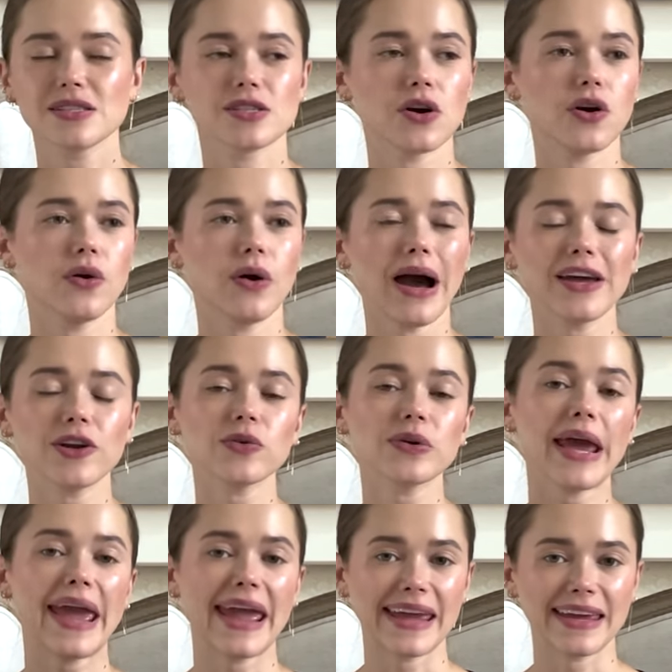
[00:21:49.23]
So I don't
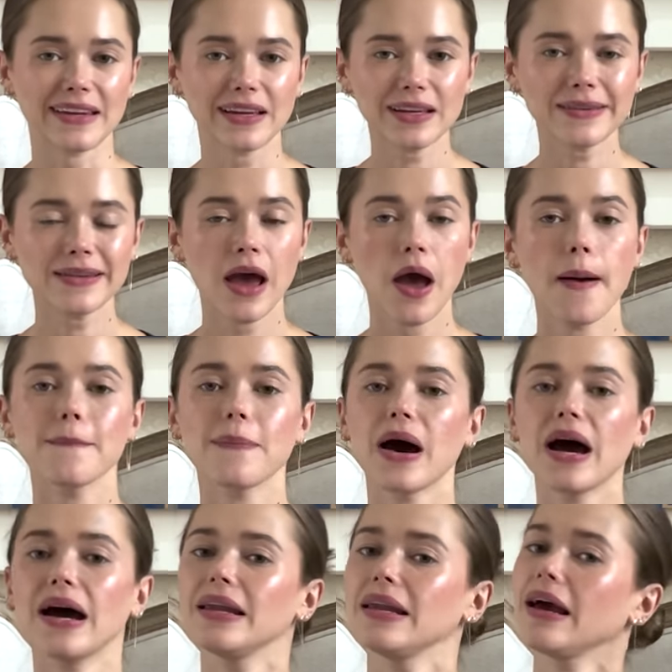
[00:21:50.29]
hate it,
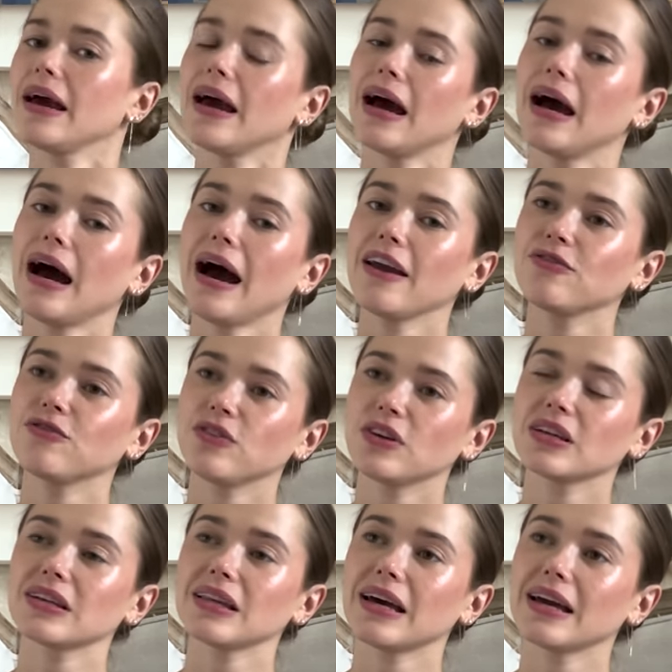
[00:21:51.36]
but I
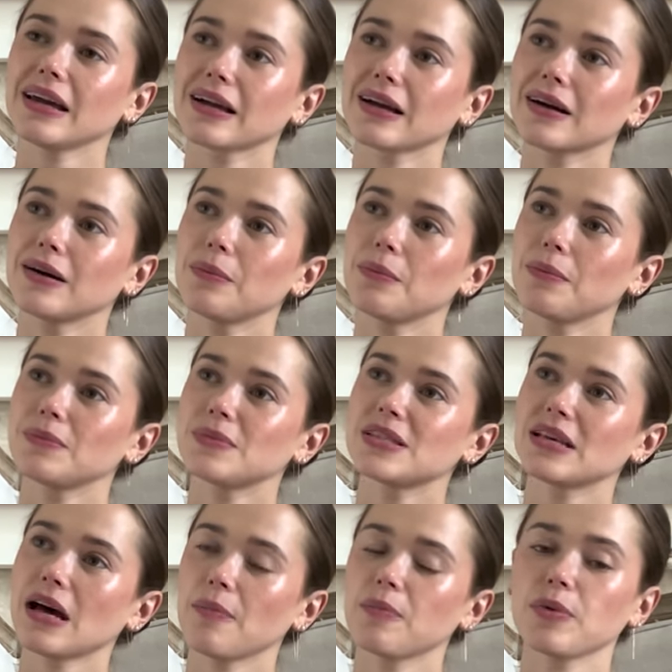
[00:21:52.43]
feel like
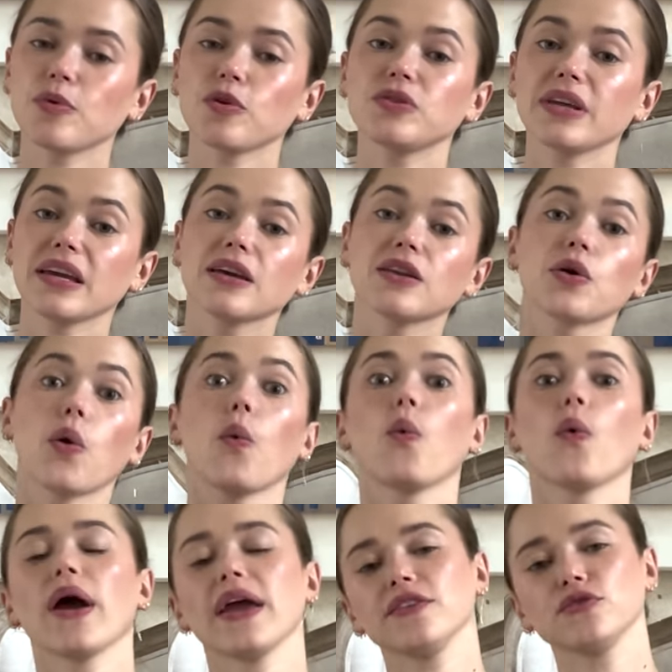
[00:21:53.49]
some people take it
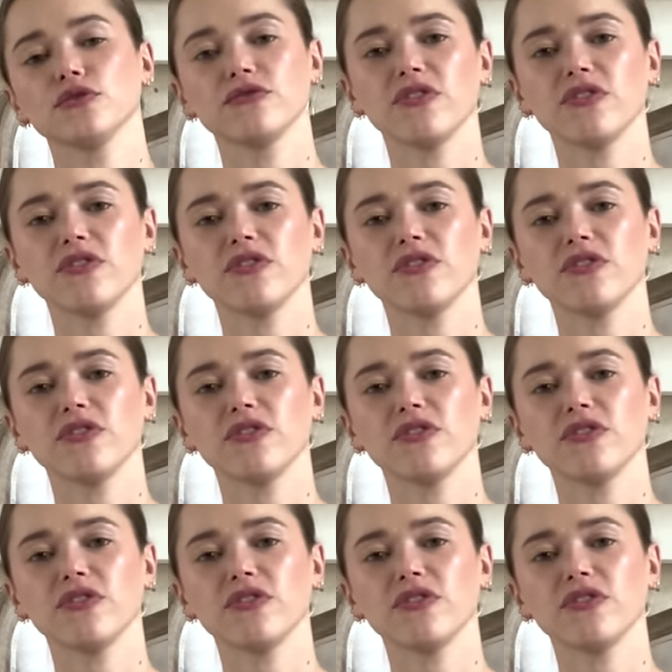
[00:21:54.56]
way too